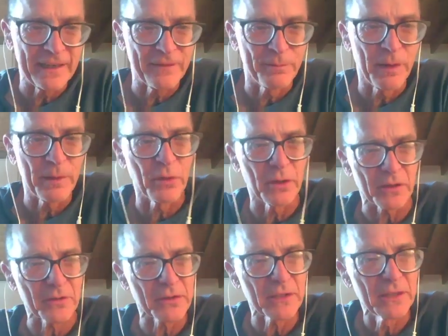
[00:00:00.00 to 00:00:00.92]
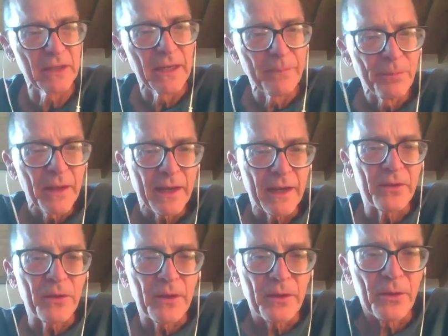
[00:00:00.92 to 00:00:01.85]
any of my books.
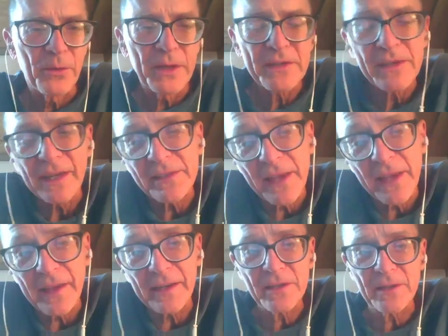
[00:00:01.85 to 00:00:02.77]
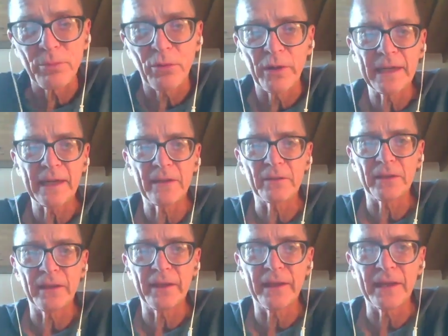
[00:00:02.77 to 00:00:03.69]
And the reason I say that is to point
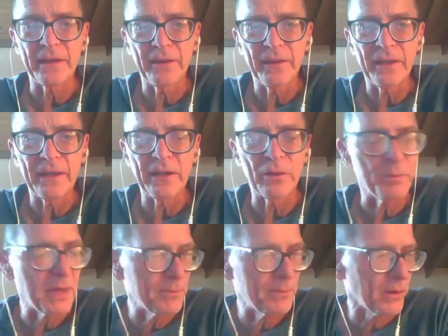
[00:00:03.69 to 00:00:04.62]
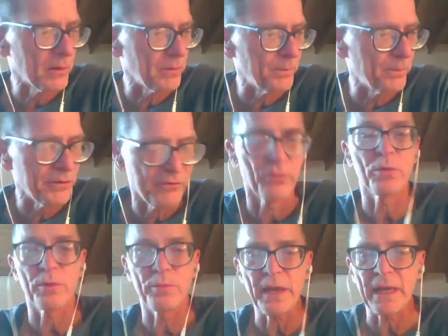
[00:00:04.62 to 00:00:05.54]
out that people
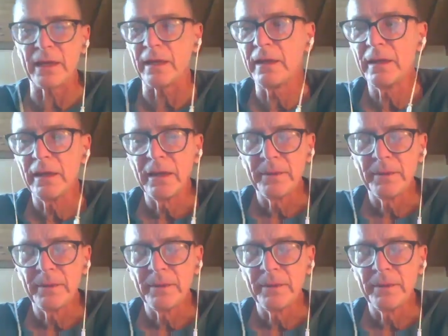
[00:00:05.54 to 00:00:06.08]
before me